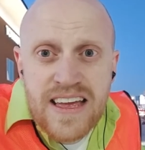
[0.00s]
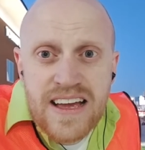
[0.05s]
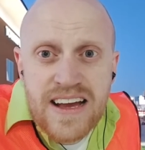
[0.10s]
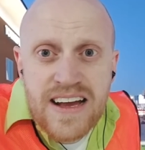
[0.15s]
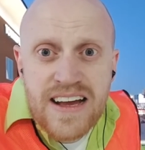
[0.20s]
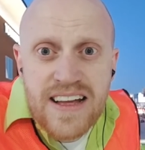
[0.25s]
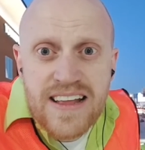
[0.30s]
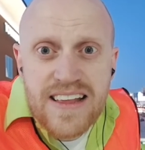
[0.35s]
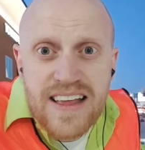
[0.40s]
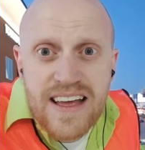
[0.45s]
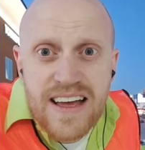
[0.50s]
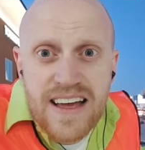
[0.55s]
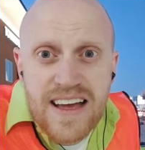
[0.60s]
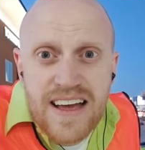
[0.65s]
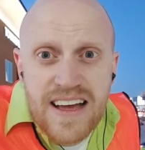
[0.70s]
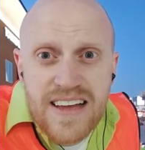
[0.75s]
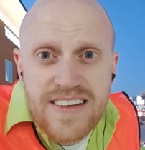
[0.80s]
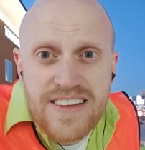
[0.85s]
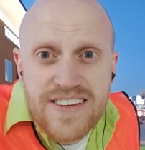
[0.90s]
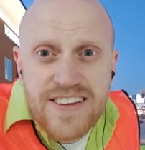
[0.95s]
Uh,
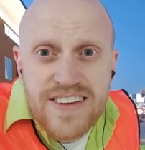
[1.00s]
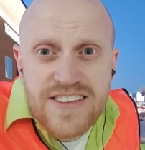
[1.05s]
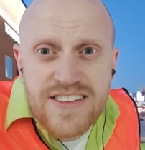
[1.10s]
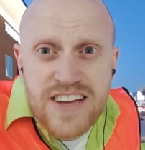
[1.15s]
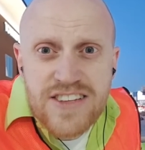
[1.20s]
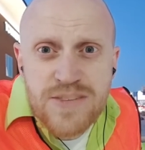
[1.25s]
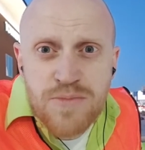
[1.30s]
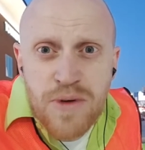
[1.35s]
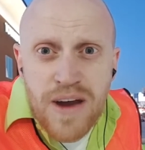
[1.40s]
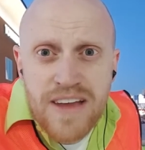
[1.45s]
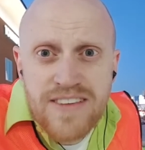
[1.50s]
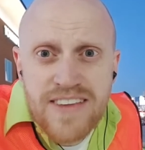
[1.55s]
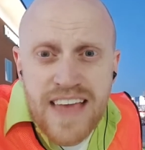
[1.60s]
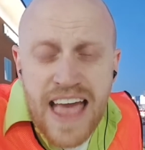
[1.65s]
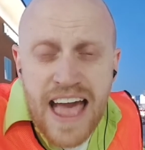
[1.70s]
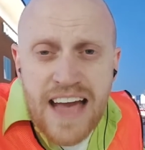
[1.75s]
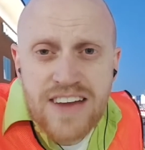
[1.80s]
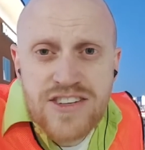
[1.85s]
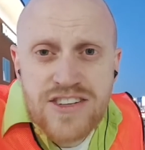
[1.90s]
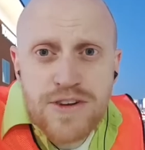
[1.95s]
uh, does congestion pricing
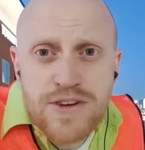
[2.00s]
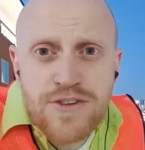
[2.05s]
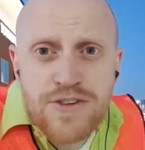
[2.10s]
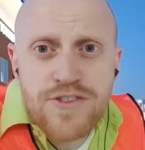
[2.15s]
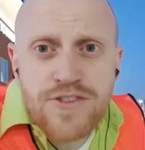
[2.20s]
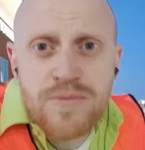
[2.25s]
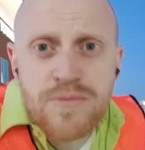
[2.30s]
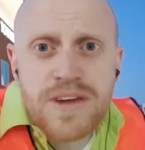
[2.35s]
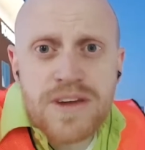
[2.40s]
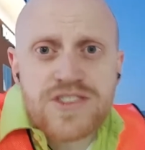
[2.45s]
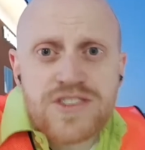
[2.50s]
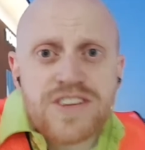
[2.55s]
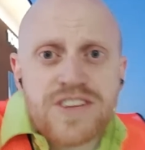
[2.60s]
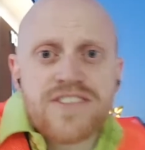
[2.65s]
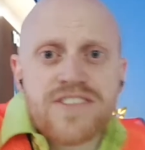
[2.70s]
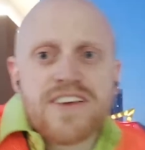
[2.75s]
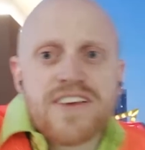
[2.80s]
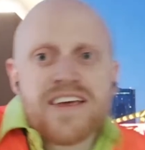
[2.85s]
actually reduce emissions?